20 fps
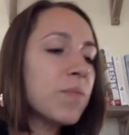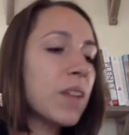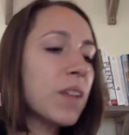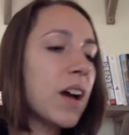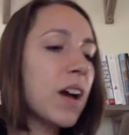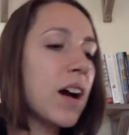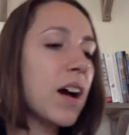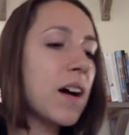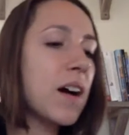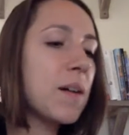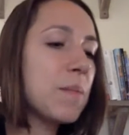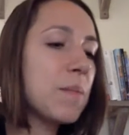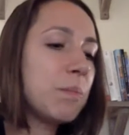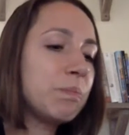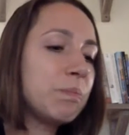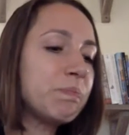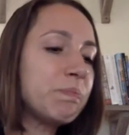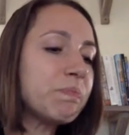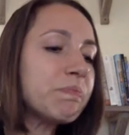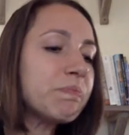
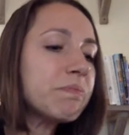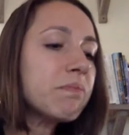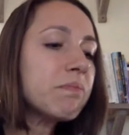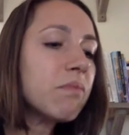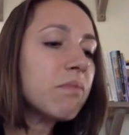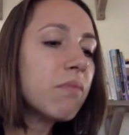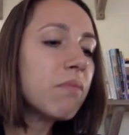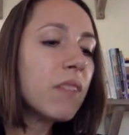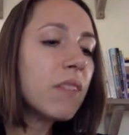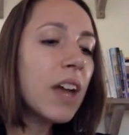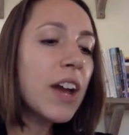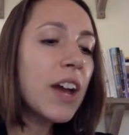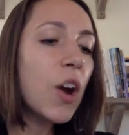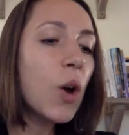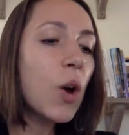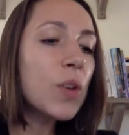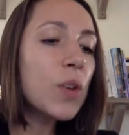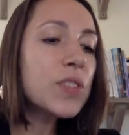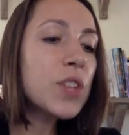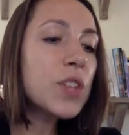I
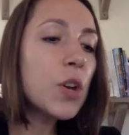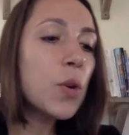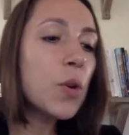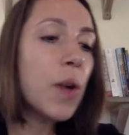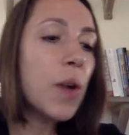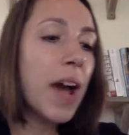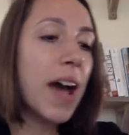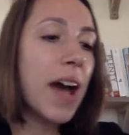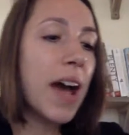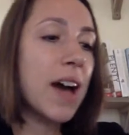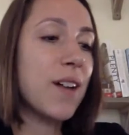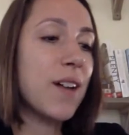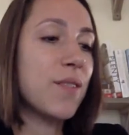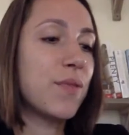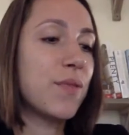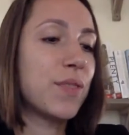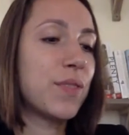also have